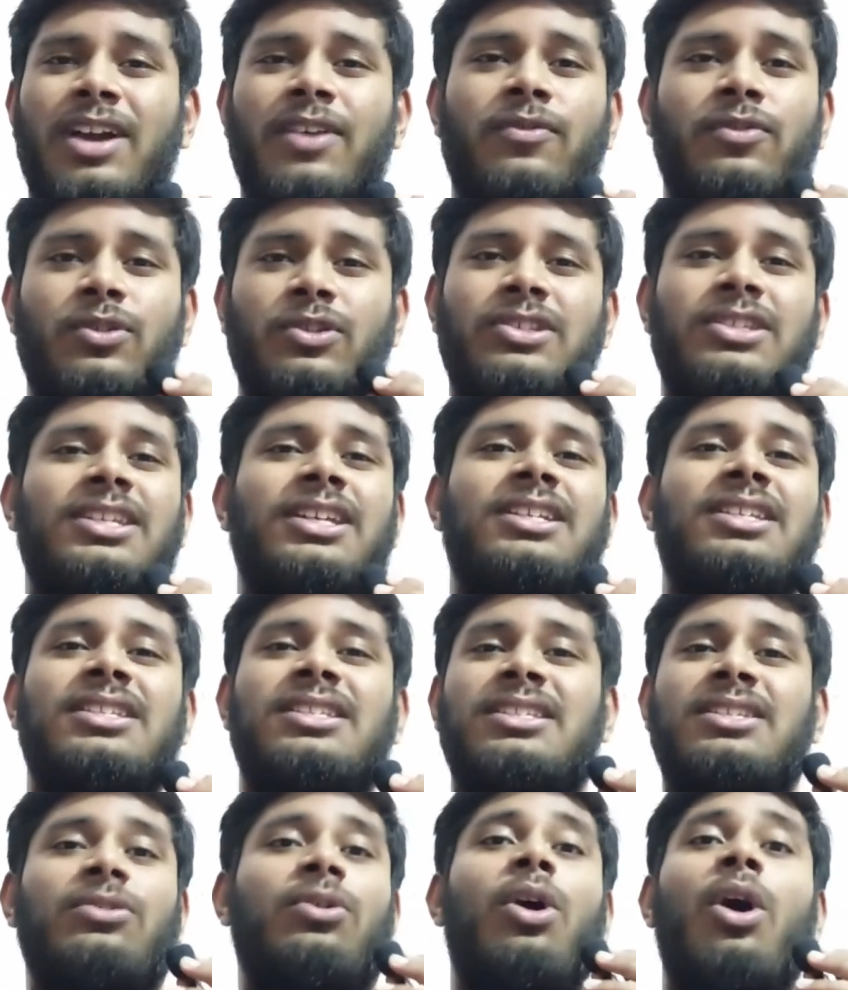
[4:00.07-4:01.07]
5 to
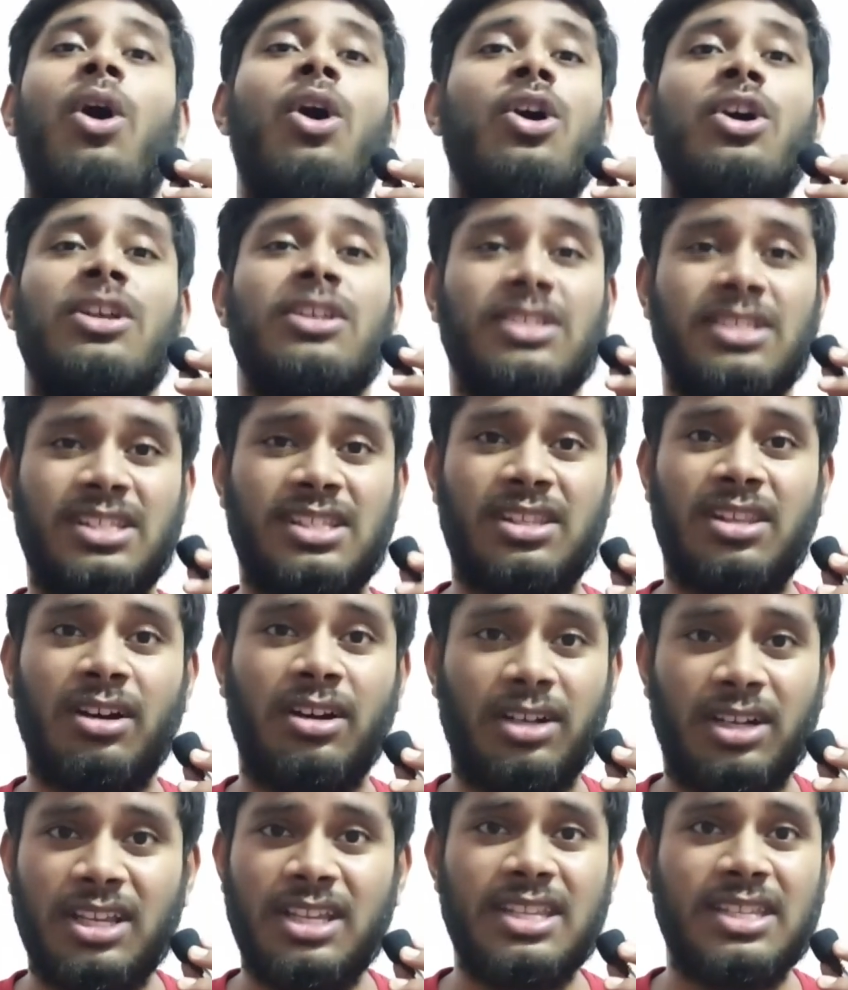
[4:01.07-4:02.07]
6 or
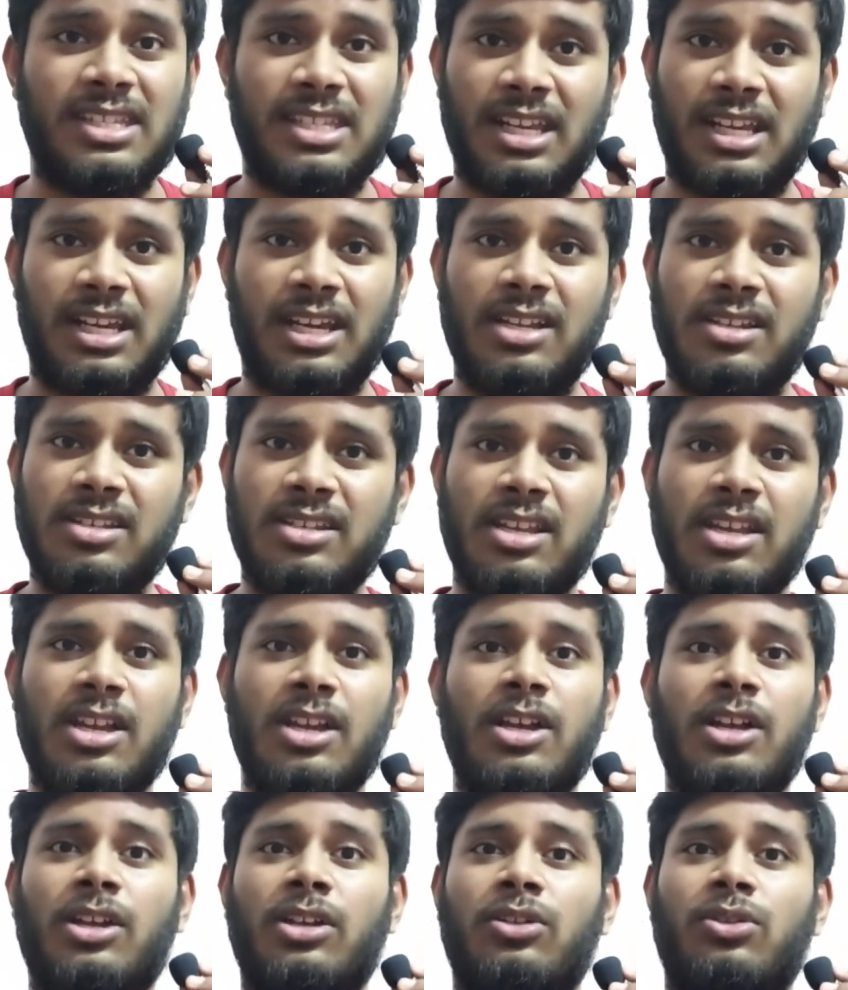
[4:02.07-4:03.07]
13 seconds
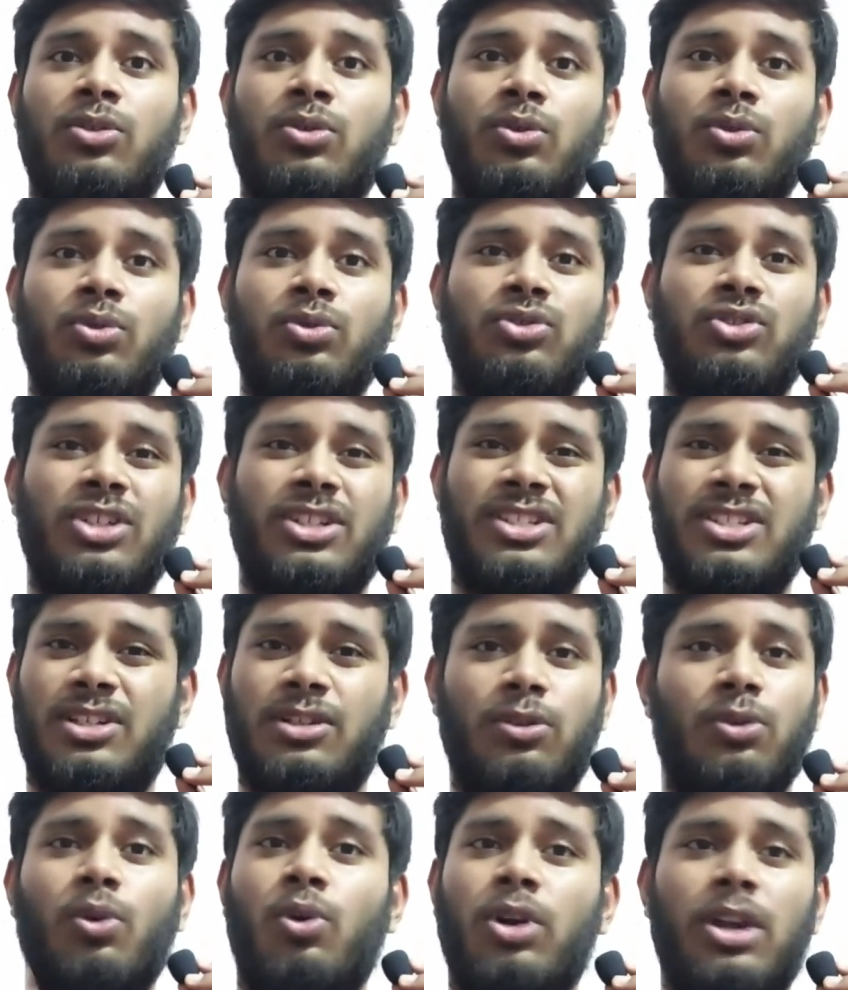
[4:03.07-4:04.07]
to
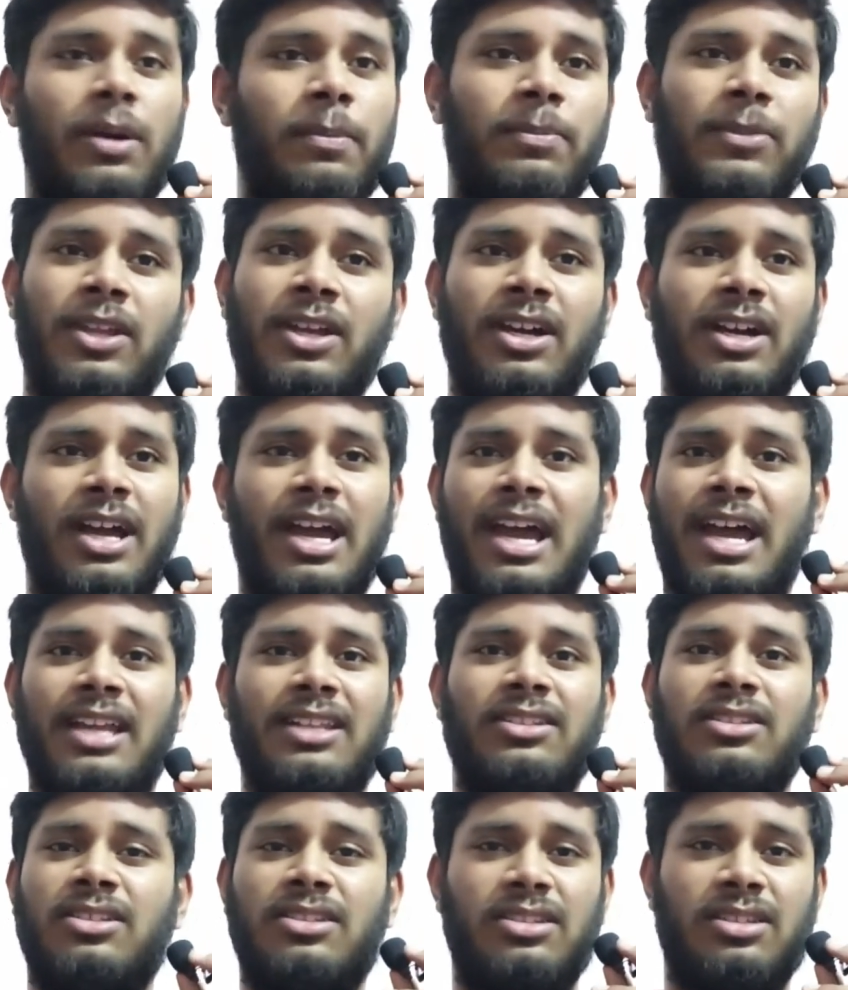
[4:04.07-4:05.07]
just load up there
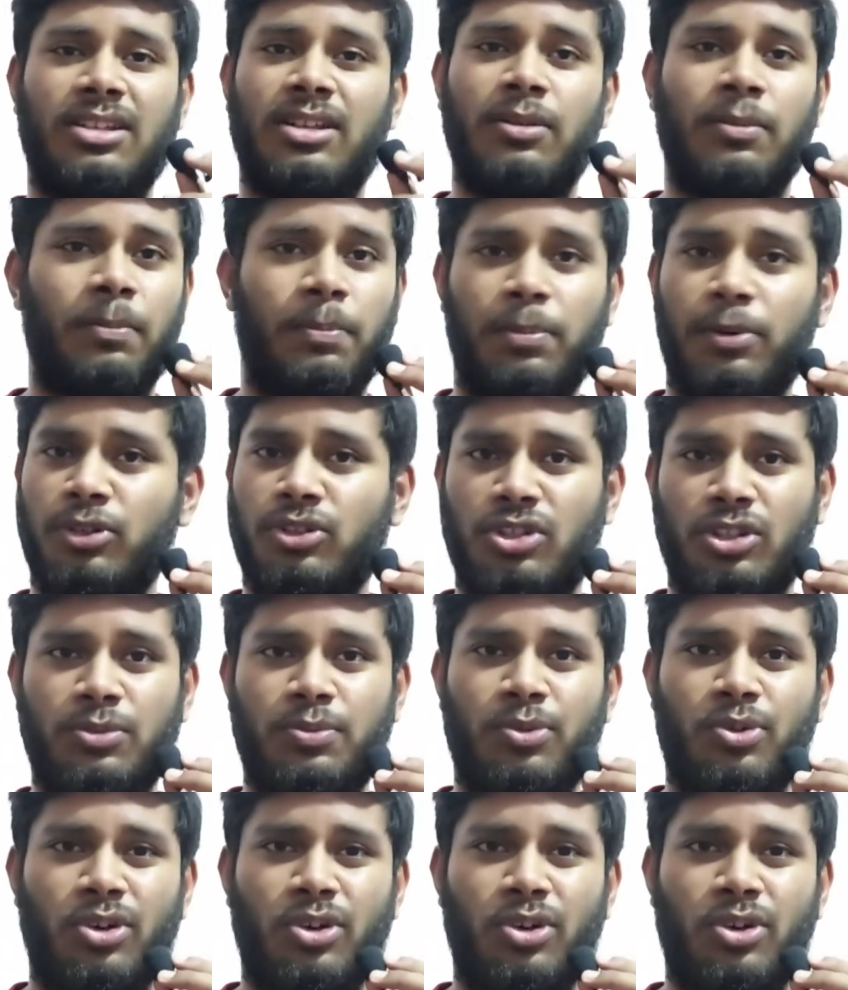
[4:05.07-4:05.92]
and see purchase